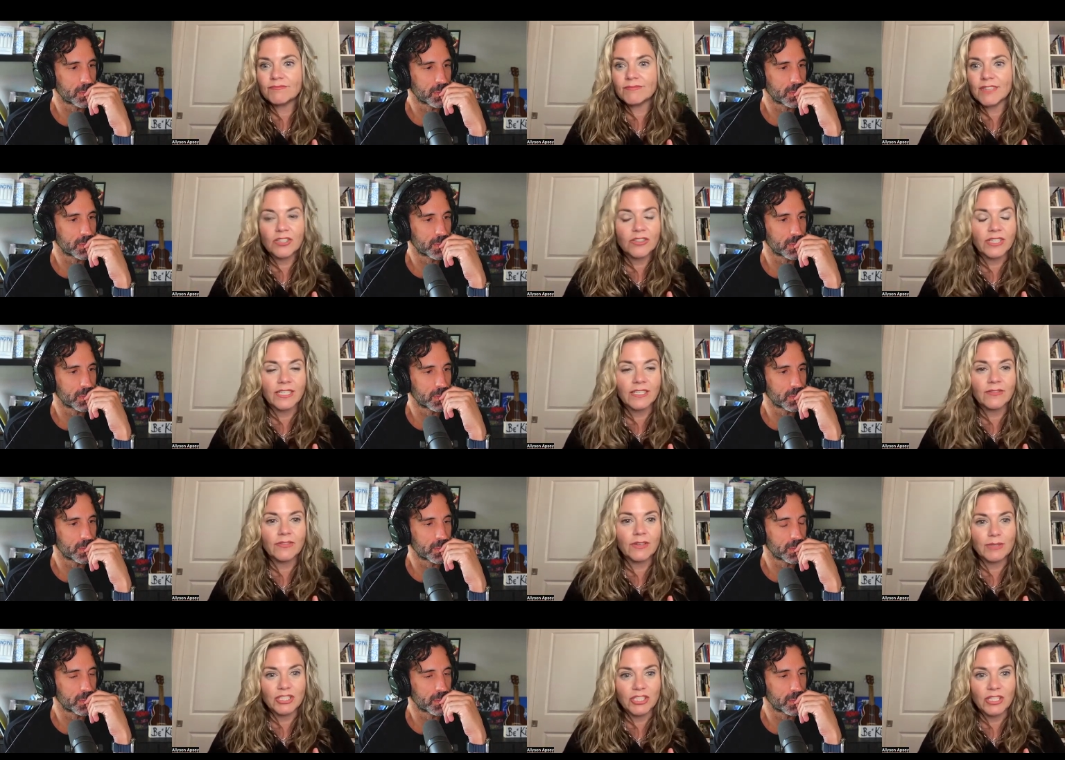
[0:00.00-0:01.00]
Speaker 1: learning
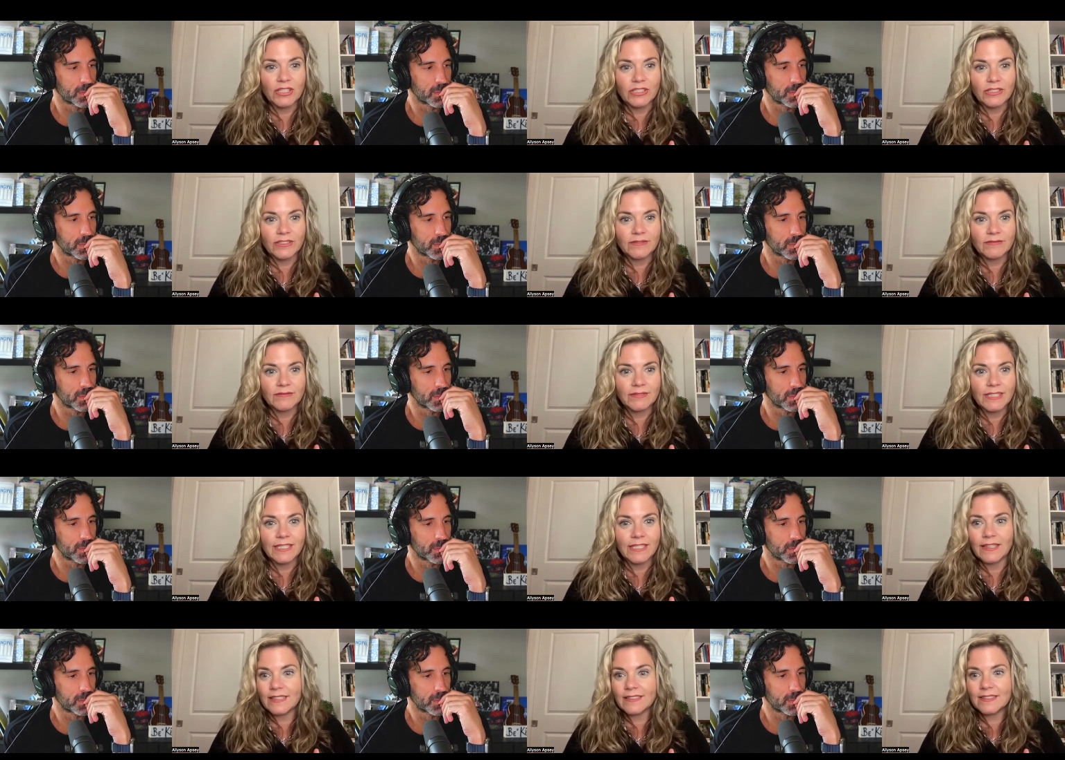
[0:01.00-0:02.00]
from each other.
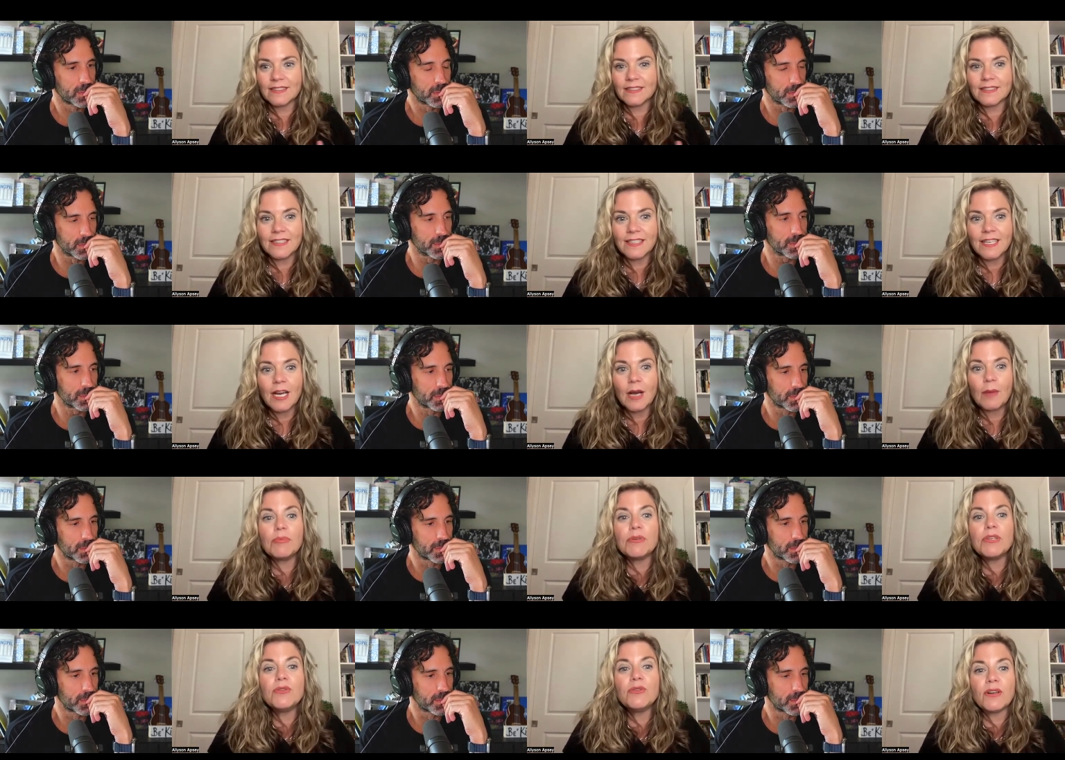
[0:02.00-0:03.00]
And that's mm-hmm. a
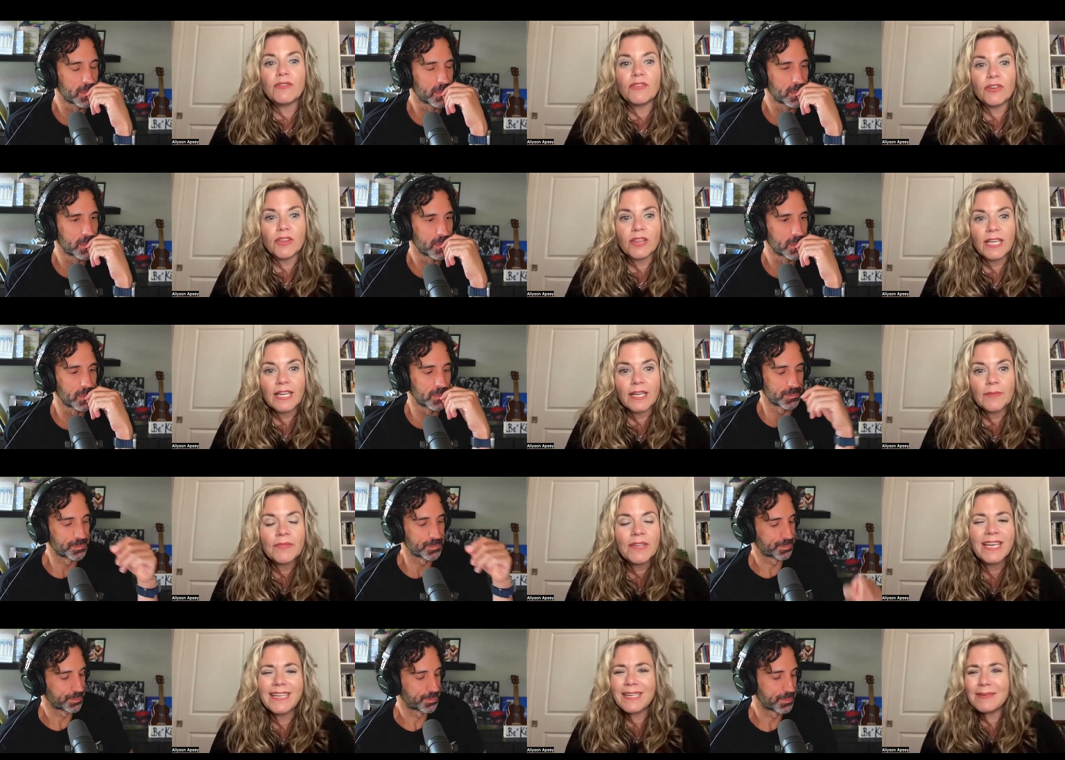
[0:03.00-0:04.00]
beautiful thing.
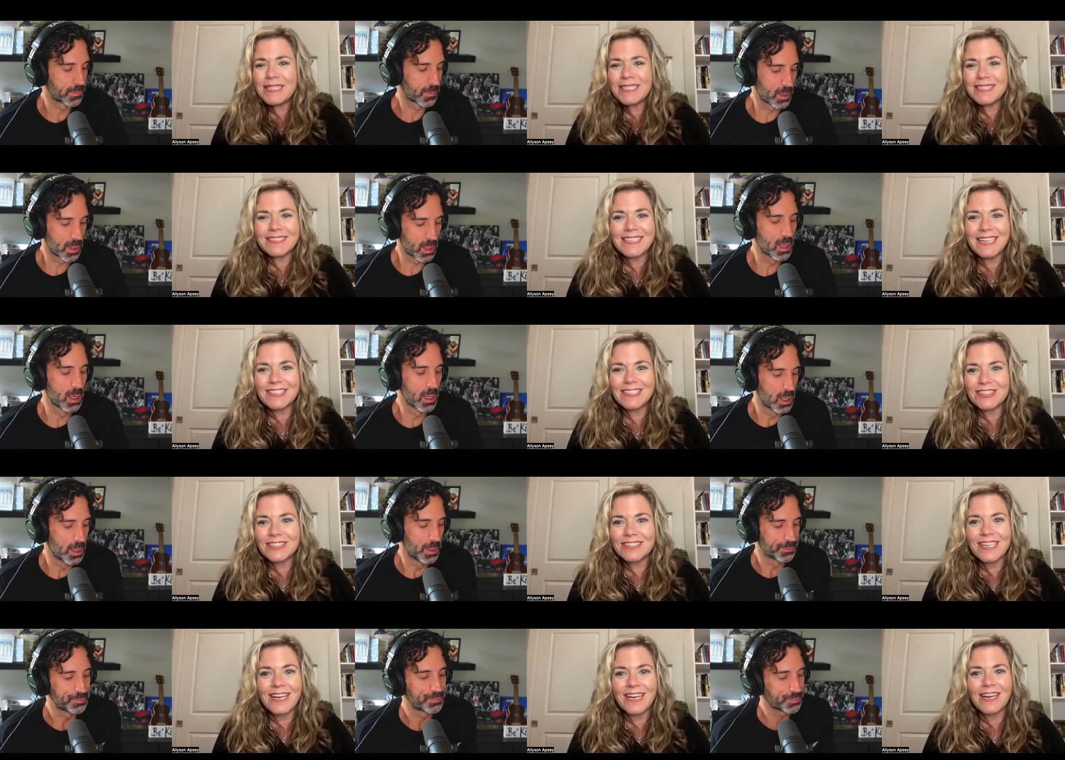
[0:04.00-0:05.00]
And I mean, it's not
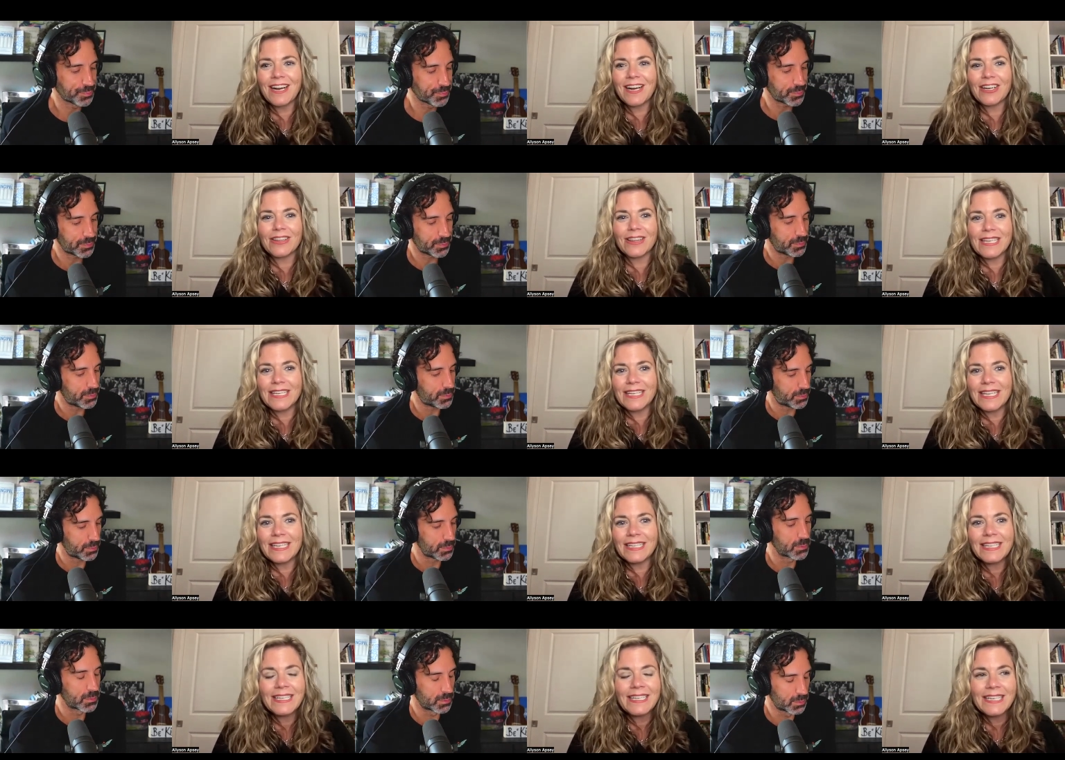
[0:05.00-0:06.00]
just uh, our thinking,
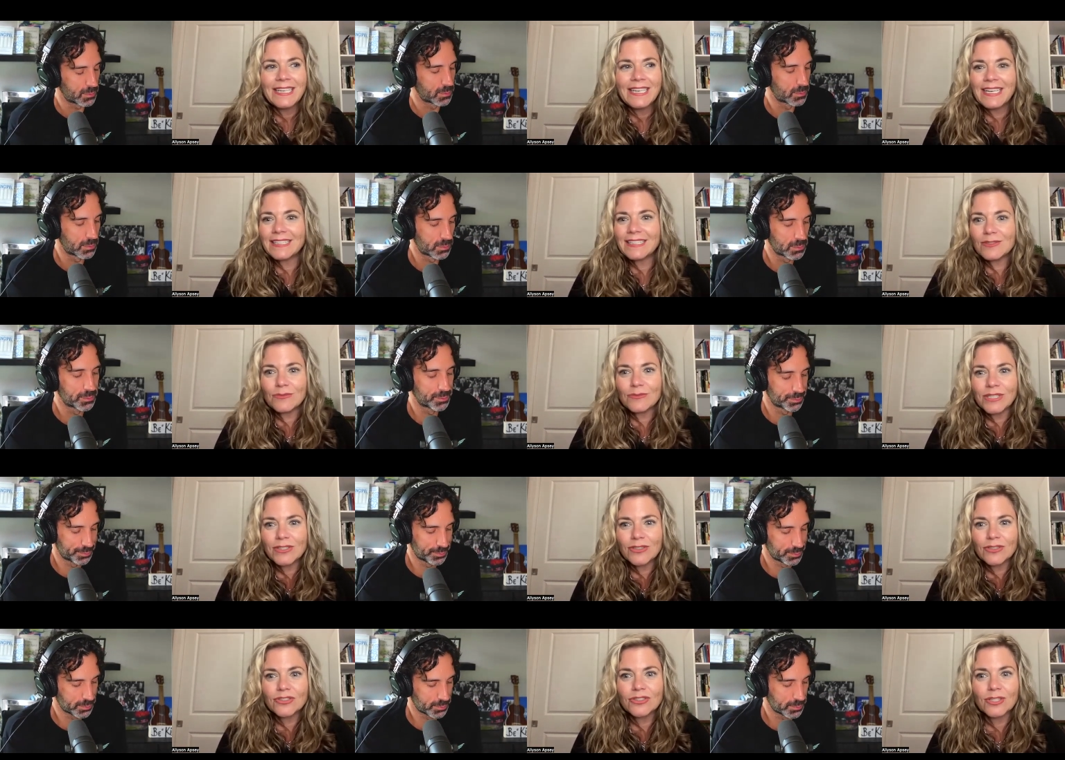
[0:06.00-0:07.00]
it's
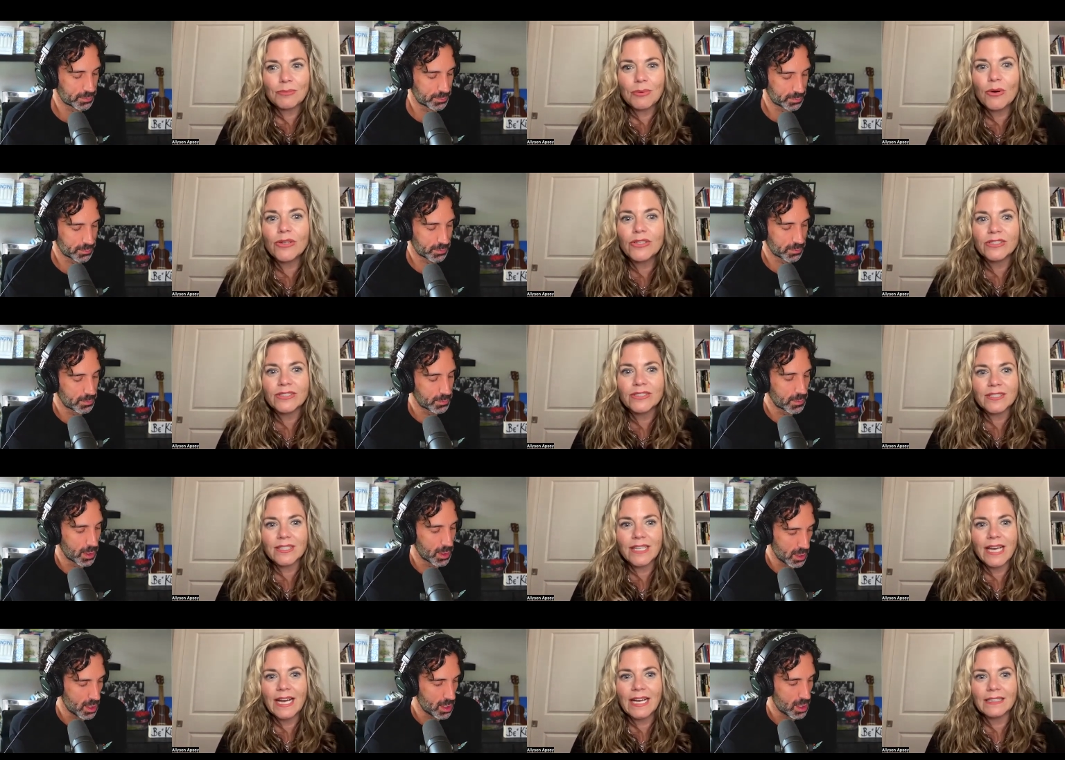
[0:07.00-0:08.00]
research supports
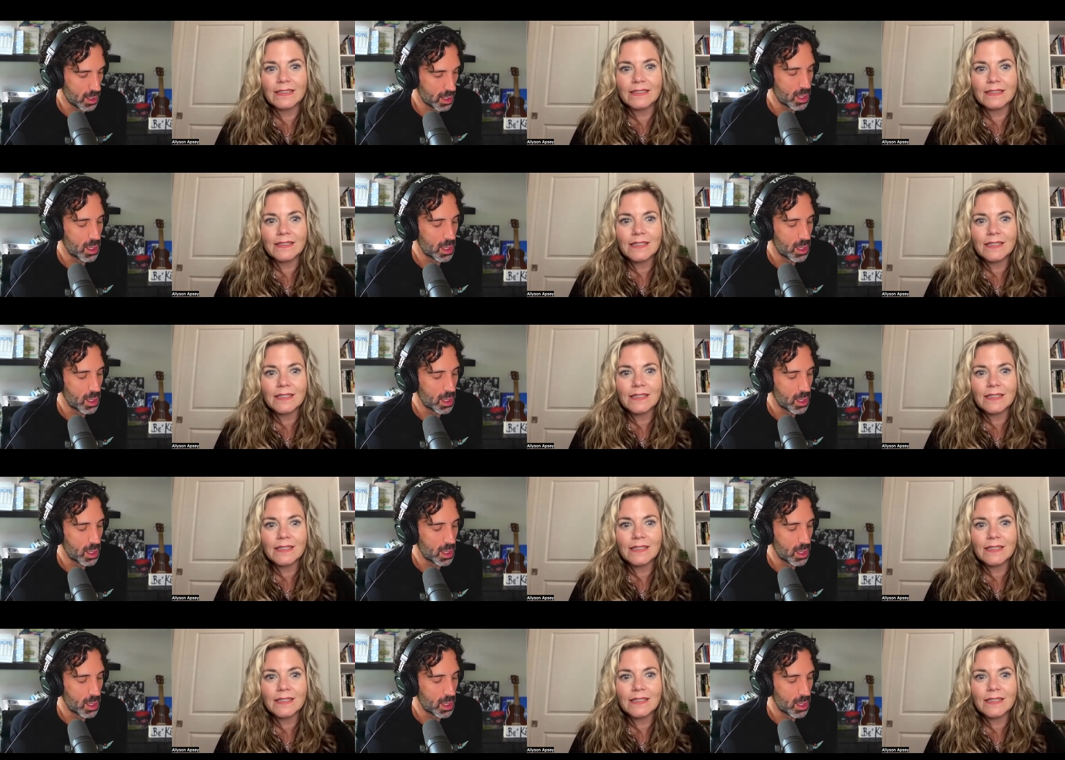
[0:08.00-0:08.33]
that